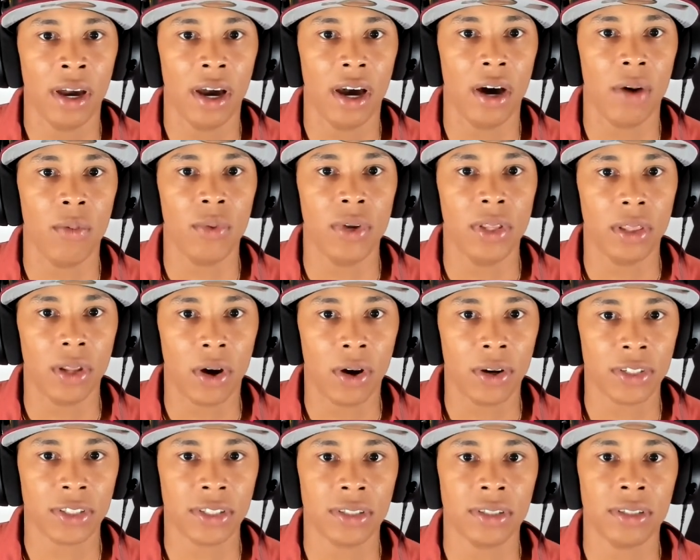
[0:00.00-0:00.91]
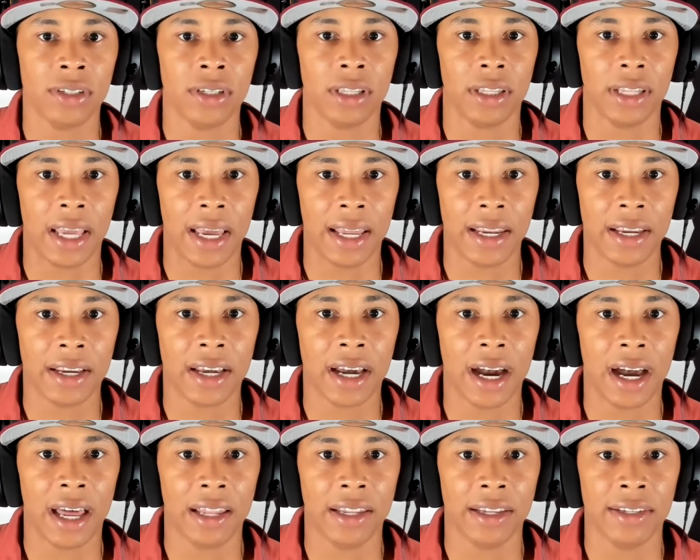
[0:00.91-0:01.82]
Uh, we lost Landon
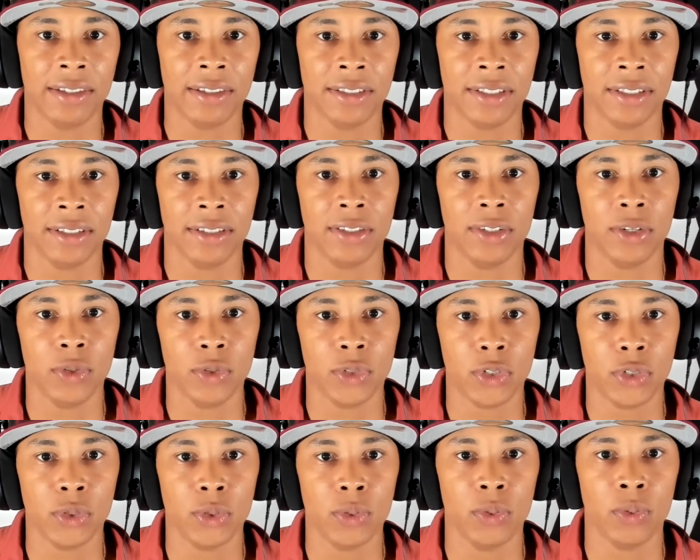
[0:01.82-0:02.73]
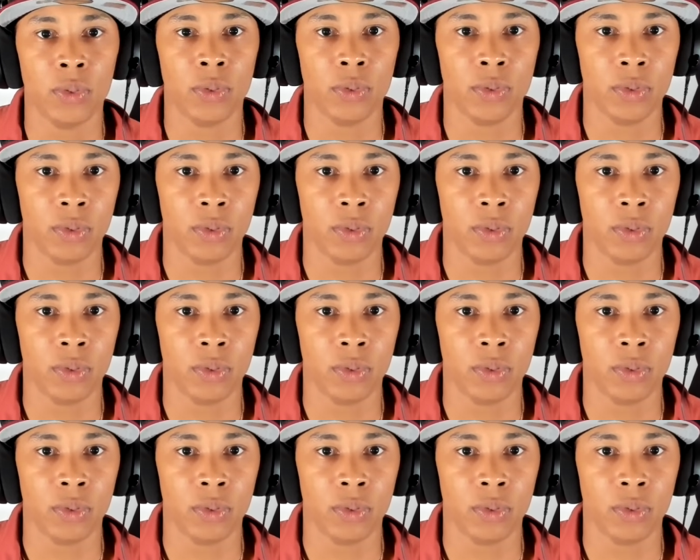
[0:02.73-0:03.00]
Collins due to